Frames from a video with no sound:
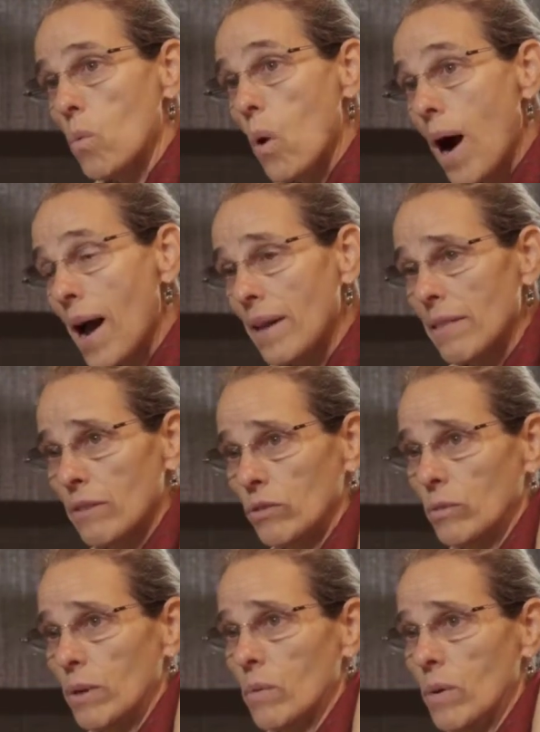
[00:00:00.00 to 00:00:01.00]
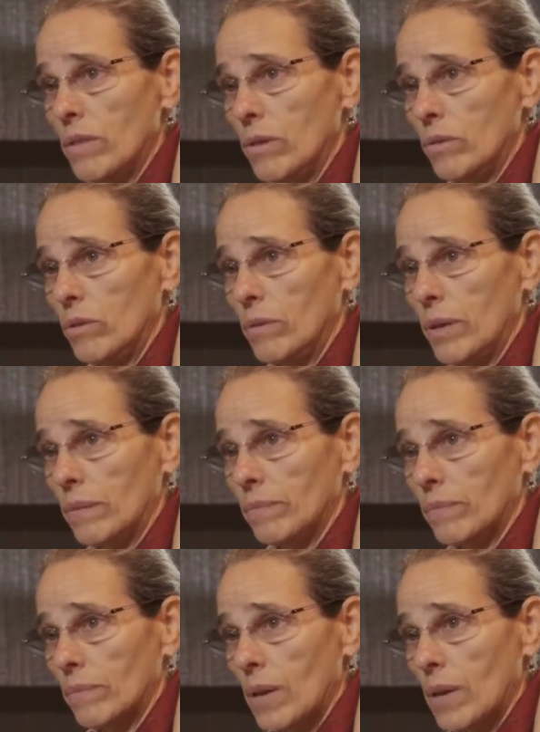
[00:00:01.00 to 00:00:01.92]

why they're doing what they're doing,